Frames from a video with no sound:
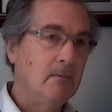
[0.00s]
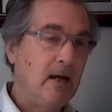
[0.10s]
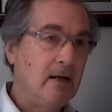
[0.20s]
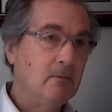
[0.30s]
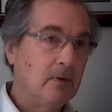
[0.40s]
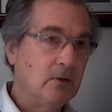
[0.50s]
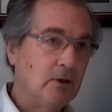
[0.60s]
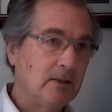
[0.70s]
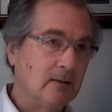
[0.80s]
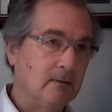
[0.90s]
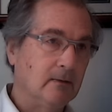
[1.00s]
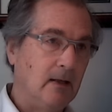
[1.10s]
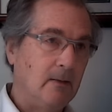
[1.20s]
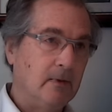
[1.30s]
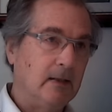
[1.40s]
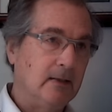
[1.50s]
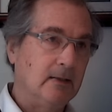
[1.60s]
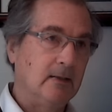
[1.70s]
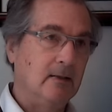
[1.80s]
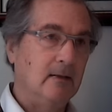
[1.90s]
man with a chisel up against
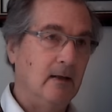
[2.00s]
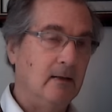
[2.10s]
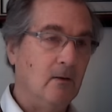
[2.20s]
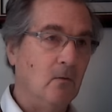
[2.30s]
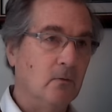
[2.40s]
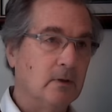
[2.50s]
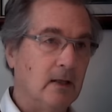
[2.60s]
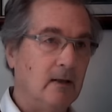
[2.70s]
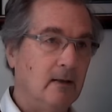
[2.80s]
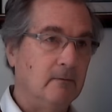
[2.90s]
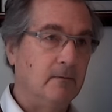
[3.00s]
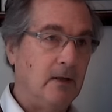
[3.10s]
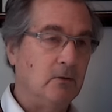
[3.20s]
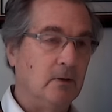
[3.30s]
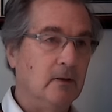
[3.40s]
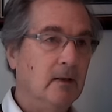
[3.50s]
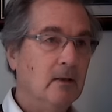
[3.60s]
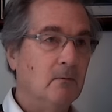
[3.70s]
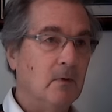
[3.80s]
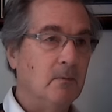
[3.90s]
a, uh, an old guard veteran
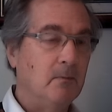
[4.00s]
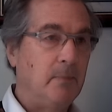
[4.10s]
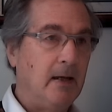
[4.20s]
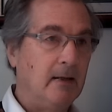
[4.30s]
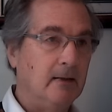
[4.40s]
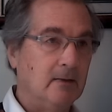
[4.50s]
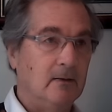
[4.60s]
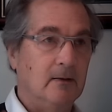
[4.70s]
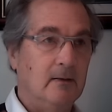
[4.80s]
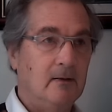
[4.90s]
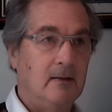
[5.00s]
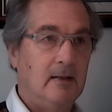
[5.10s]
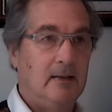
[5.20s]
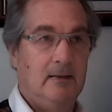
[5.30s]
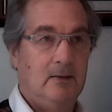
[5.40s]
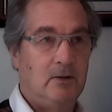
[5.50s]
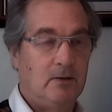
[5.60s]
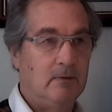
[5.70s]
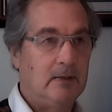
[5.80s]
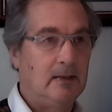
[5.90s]
with a bayonet on a long gun. It's just
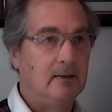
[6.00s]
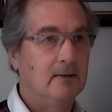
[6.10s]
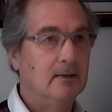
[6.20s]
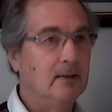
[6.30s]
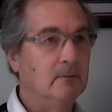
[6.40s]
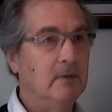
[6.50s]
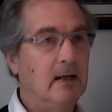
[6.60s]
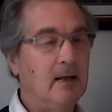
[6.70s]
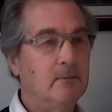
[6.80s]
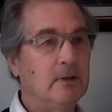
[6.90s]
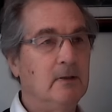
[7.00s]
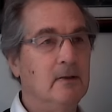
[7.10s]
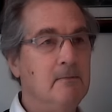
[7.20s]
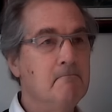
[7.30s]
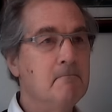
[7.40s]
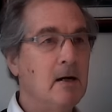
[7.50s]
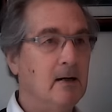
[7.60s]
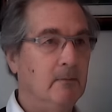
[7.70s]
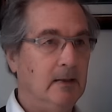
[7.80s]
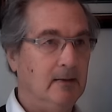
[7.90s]
ridiculous. They'd have been absolutely
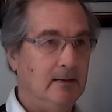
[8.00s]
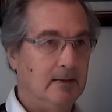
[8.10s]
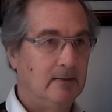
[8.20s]
marginalised.